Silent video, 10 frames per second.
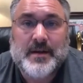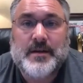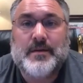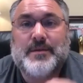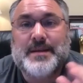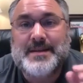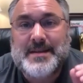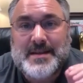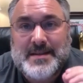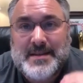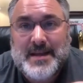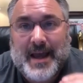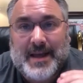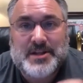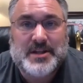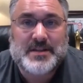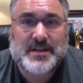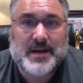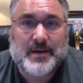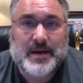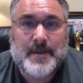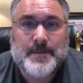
This is not just theory.